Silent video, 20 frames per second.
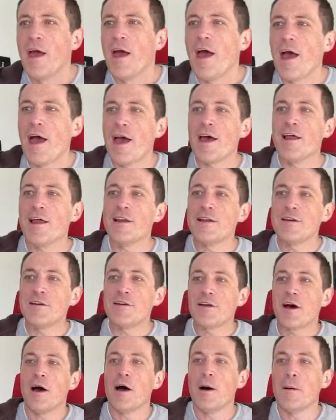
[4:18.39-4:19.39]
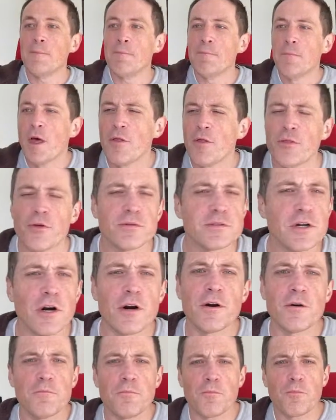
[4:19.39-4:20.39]
And those
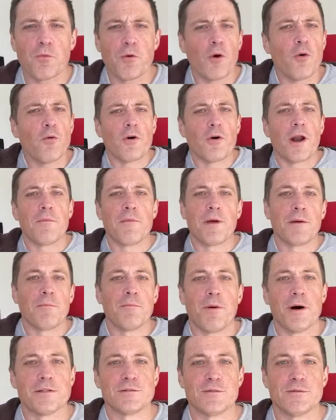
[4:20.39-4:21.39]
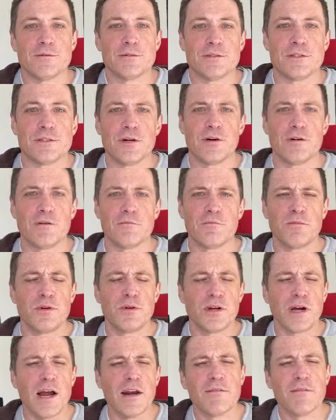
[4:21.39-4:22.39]
aren't programming puzzles; they're
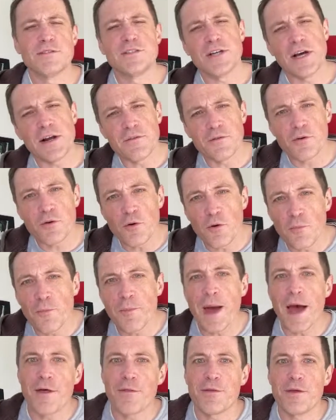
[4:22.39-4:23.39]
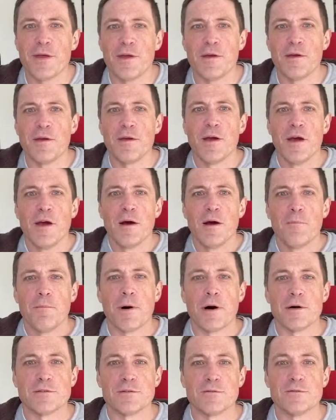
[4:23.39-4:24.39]
kind of general mathy
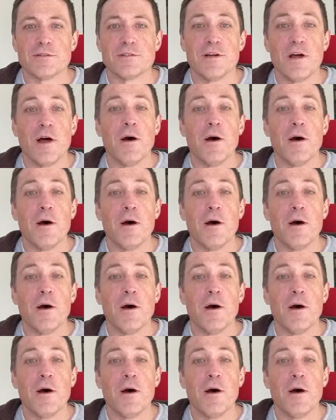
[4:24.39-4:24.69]
puzzles.